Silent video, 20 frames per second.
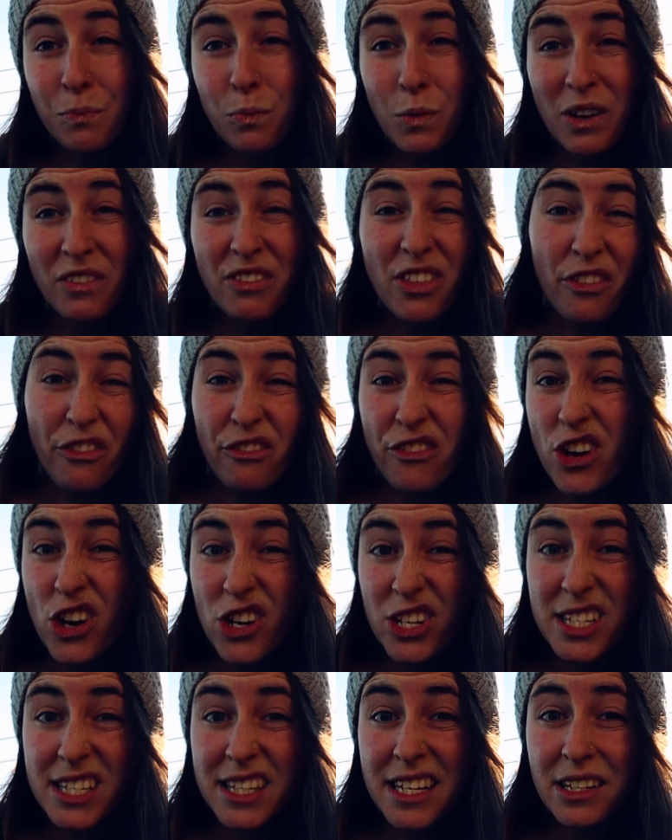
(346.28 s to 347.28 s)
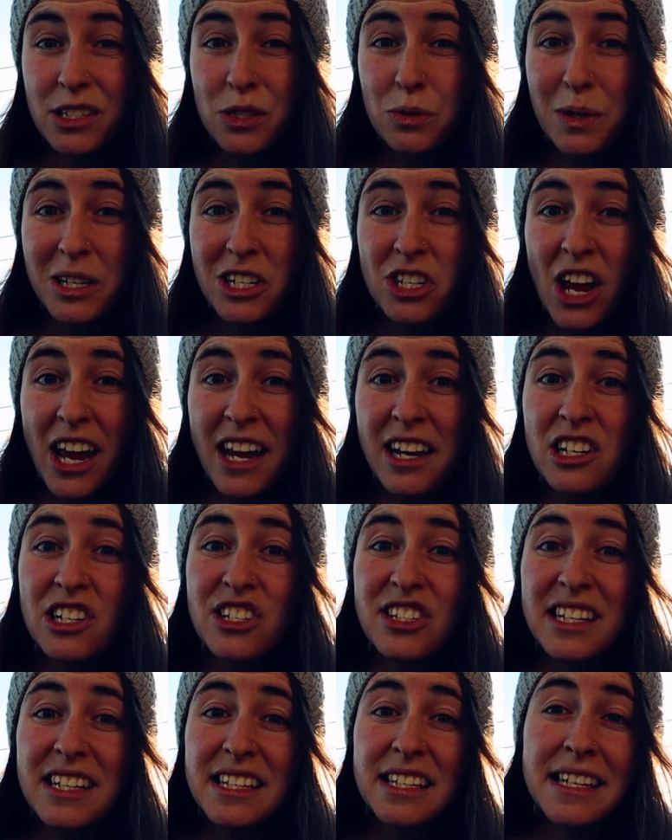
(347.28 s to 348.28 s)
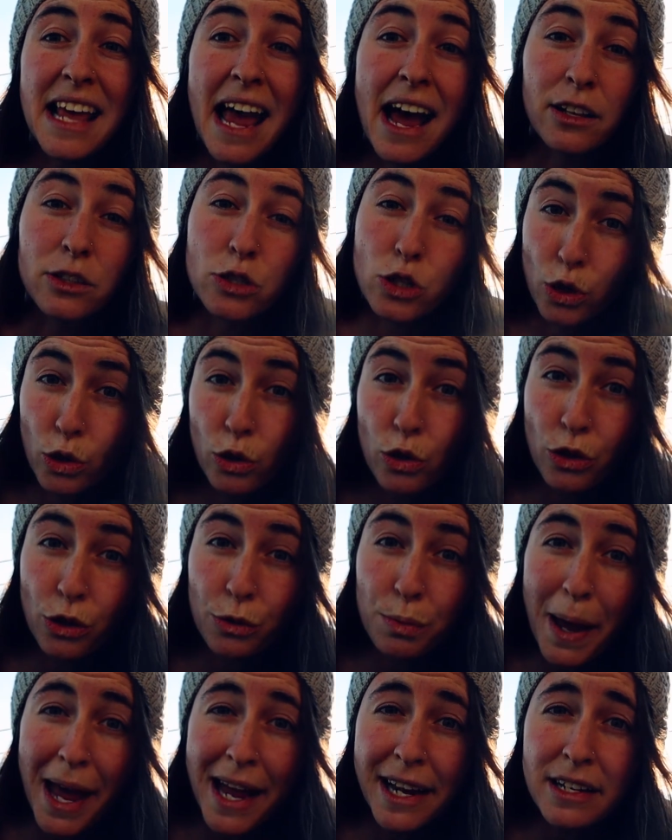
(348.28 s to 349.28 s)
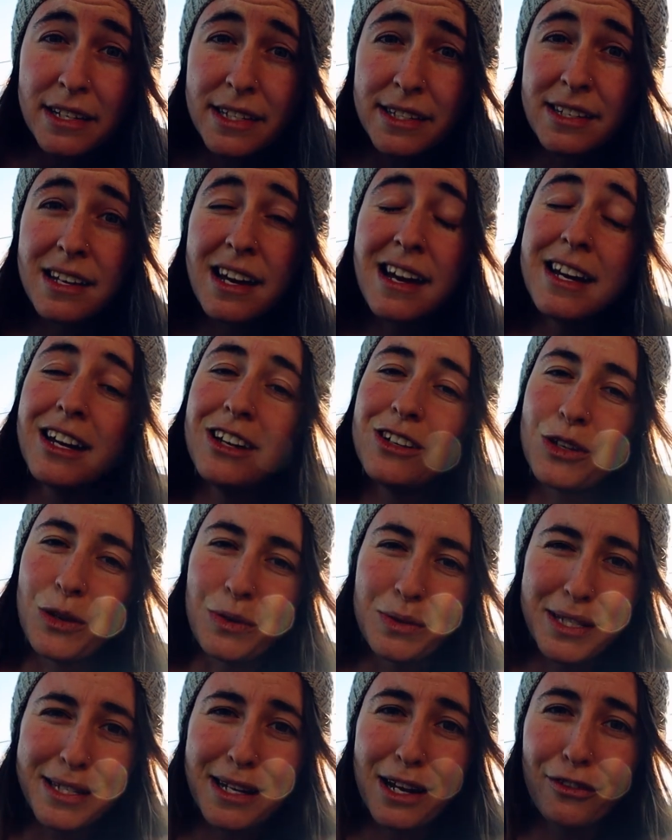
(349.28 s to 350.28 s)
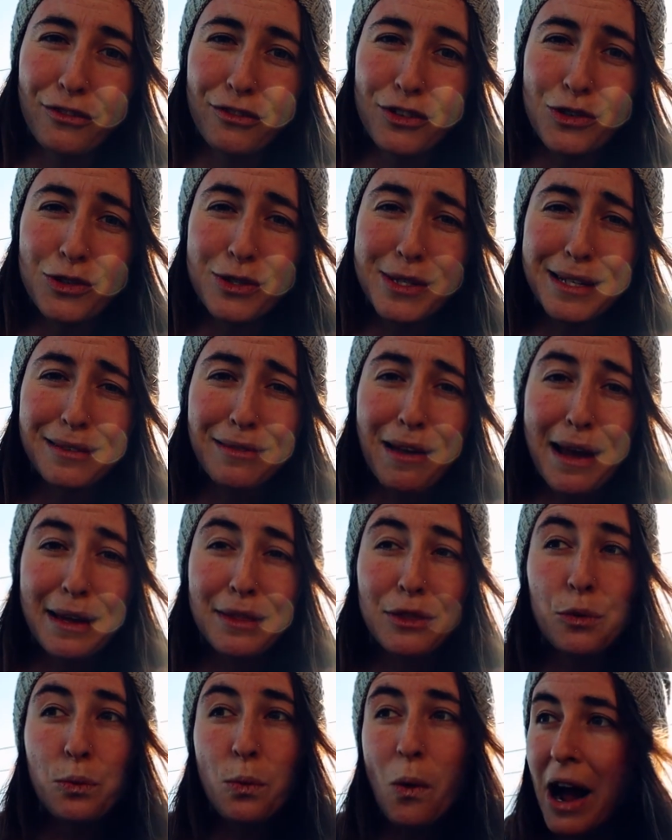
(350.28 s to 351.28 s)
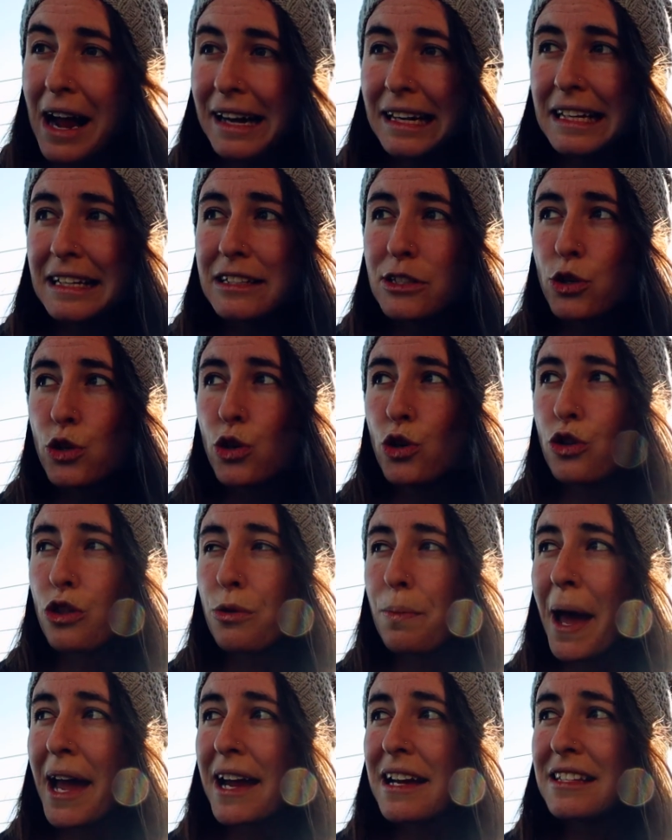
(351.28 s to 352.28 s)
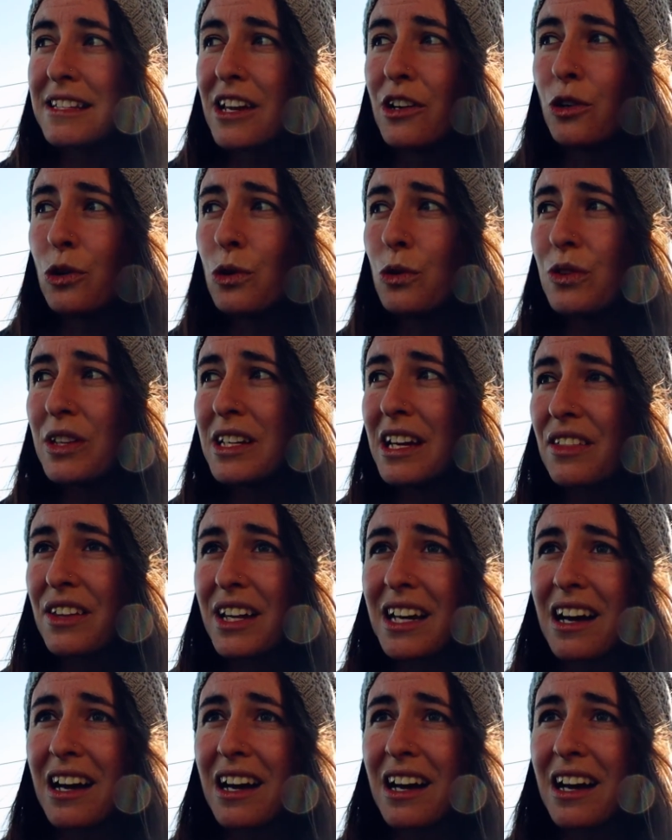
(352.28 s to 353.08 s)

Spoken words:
one of the first things we changed is our toothpaste. So instead of using like the whitening toothpaste and all the other